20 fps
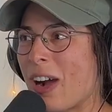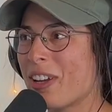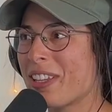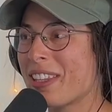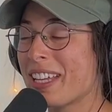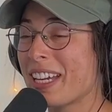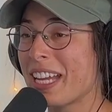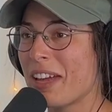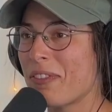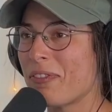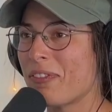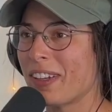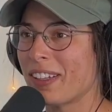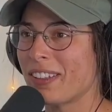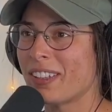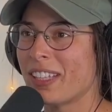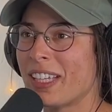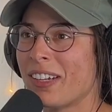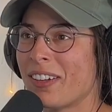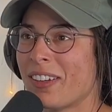and then get
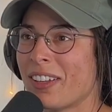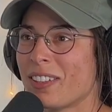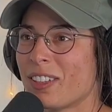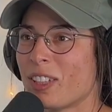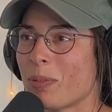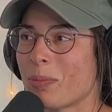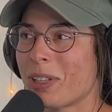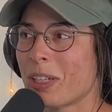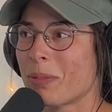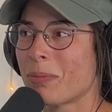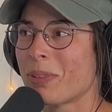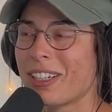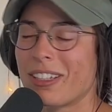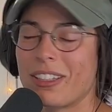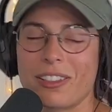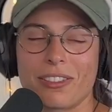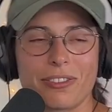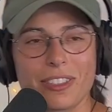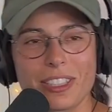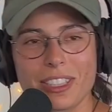fixated on something, I'm like,
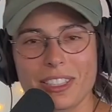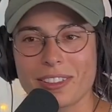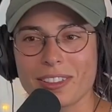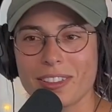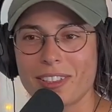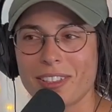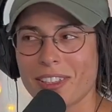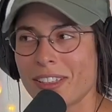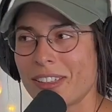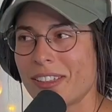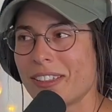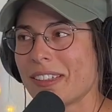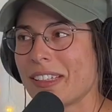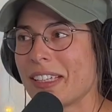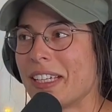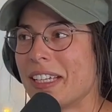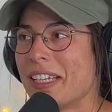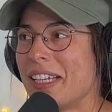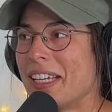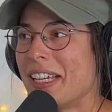oh fuck, it's a carcass.
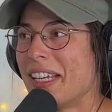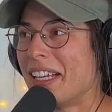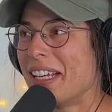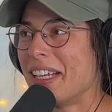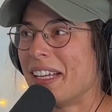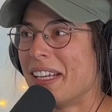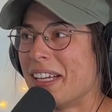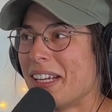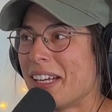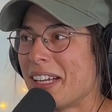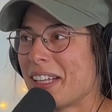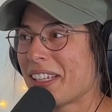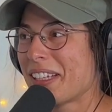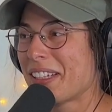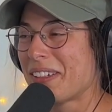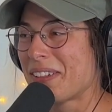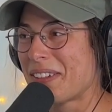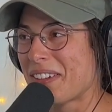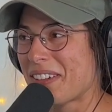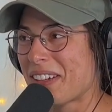
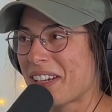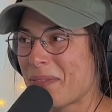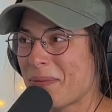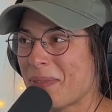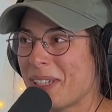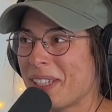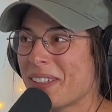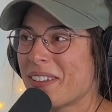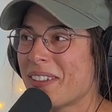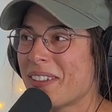Like, you know what I mean?